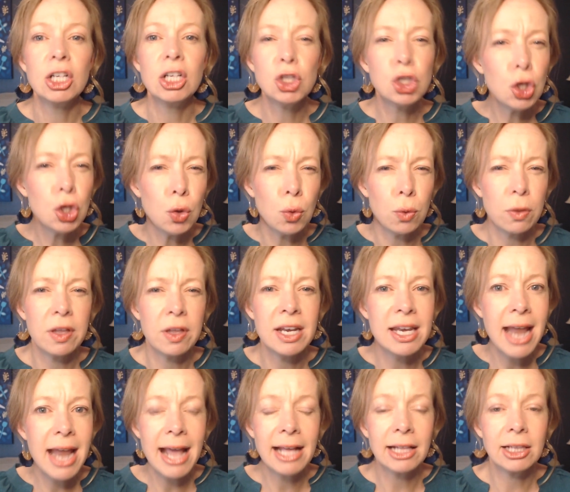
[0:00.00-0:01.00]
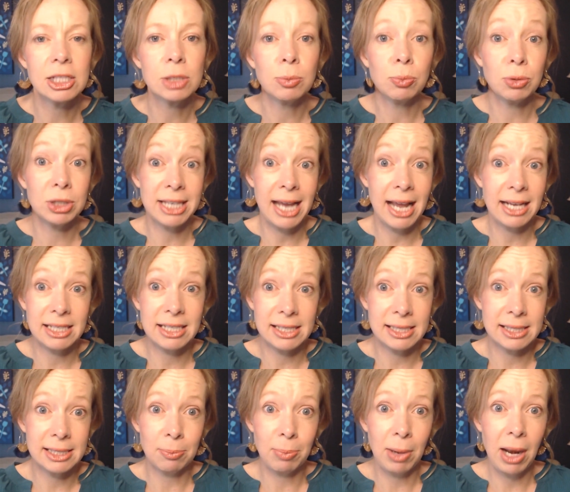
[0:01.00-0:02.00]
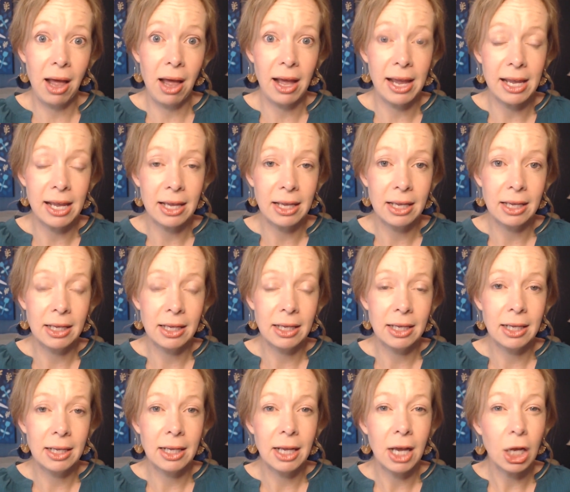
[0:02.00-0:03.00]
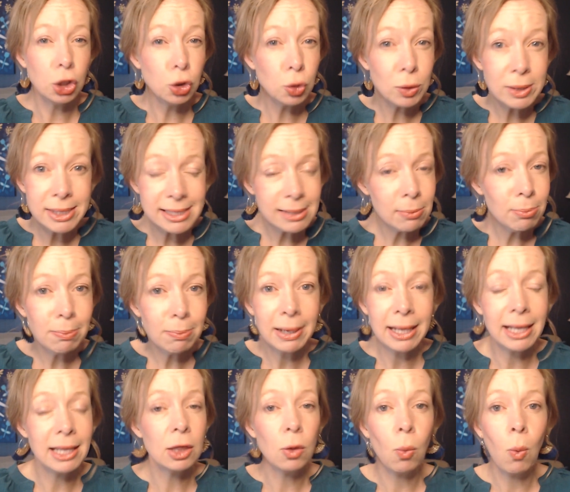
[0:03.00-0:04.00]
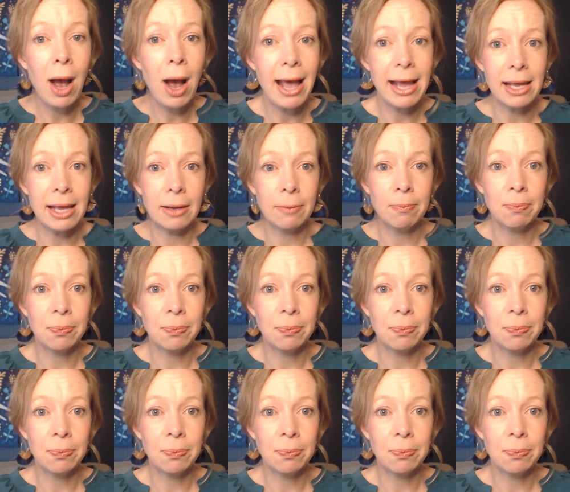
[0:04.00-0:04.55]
tooth and nail to protect his supply, and you're simply in the way.